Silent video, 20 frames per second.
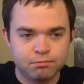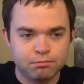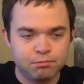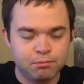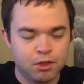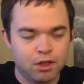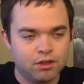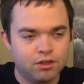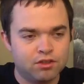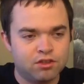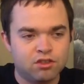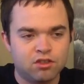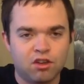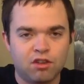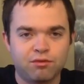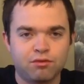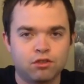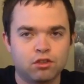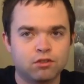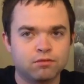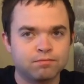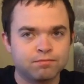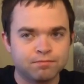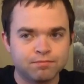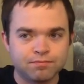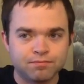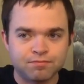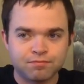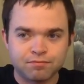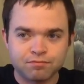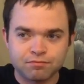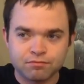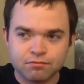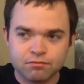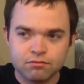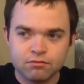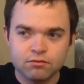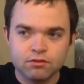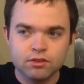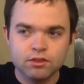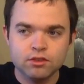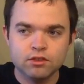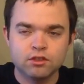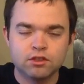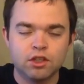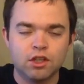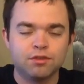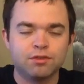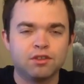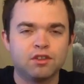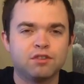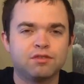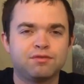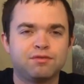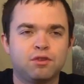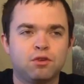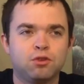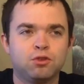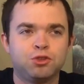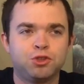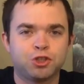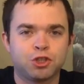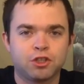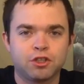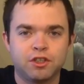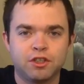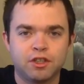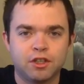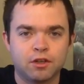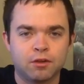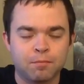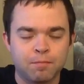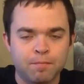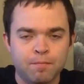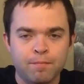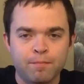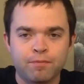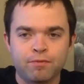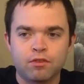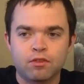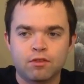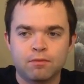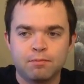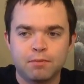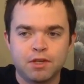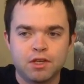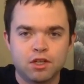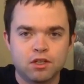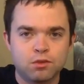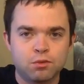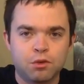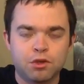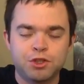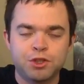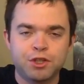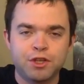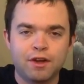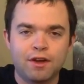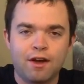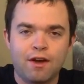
But it's definitely a full journey here, because what you get